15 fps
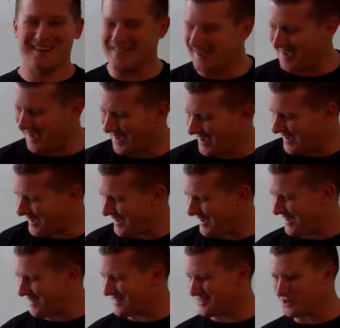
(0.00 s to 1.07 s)

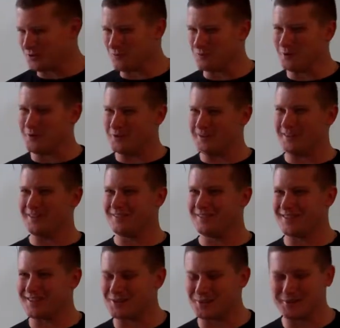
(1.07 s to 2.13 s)
Yeah, you're rude. I don't
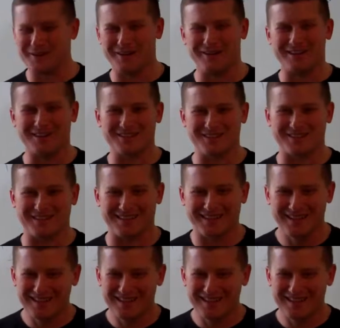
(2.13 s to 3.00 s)
like you at all, actually.